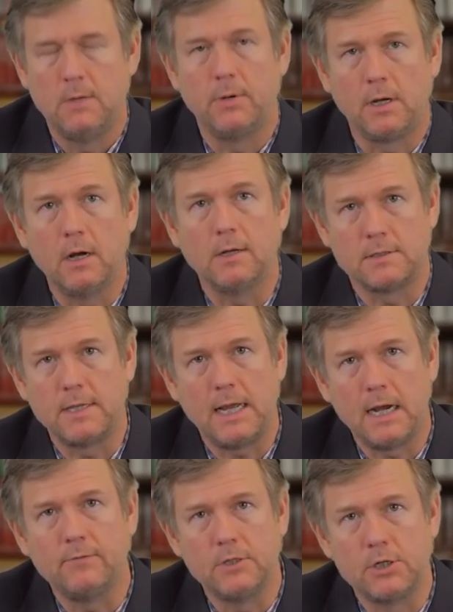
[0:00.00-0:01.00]
because they
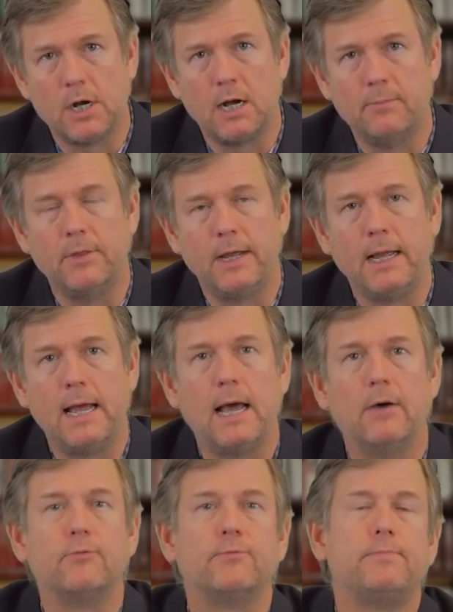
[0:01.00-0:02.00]
have the job they
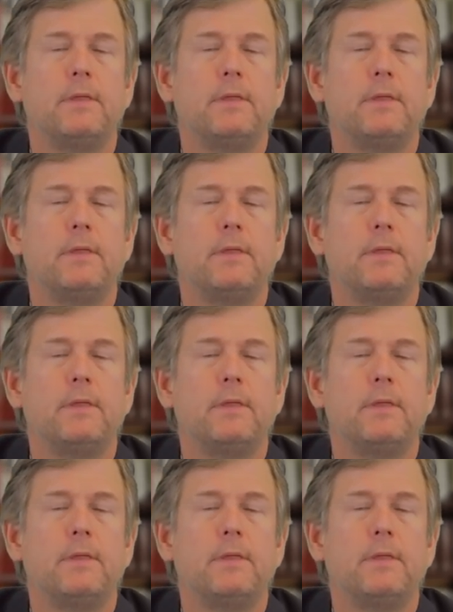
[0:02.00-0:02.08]
have.